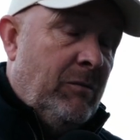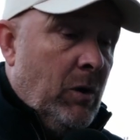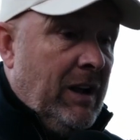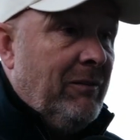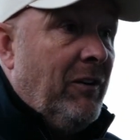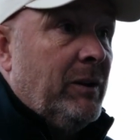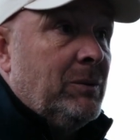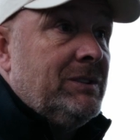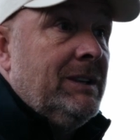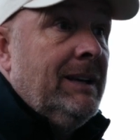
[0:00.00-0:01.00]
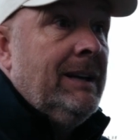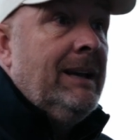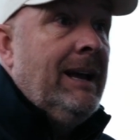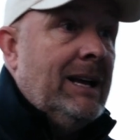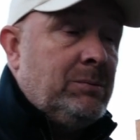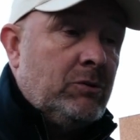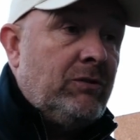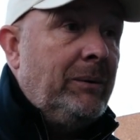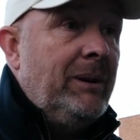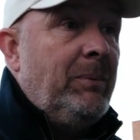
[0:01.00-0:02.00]
more cup finals. That's what I was
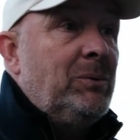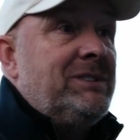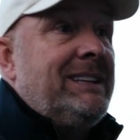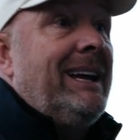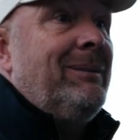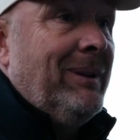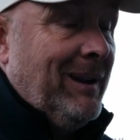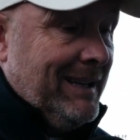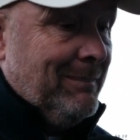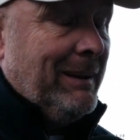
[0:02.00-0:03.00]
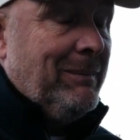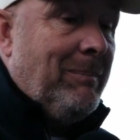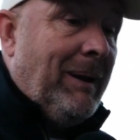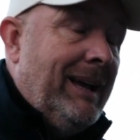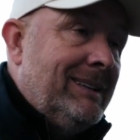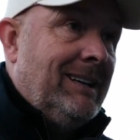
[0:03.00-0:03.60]
writing the ball today when I had the meeting with the players.